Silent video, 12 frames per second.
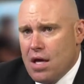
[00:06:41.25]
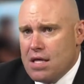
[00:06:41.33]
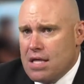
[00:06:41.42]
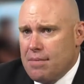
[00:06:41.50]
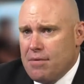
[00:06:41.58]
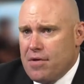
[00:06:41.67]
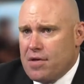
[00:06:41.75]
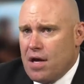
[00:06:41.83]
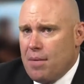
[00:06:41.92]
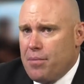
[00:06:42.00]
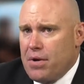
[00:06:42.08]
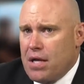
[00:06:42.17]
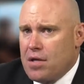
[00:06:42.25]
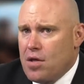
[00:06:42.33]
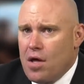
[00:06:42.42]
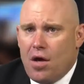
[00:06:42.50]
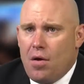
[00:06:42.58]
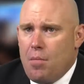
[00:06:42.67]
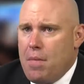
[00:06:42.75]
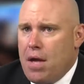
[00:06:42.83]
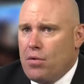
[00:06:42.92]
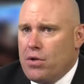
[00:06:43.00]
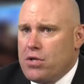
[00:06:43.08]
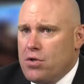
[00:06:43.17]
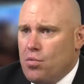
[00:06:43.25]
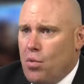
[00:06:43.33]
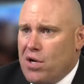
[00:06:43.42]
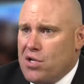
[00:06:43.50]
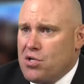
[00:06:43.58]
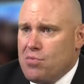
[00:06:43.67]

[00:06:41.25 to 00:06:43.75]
Some of these companies may only do $1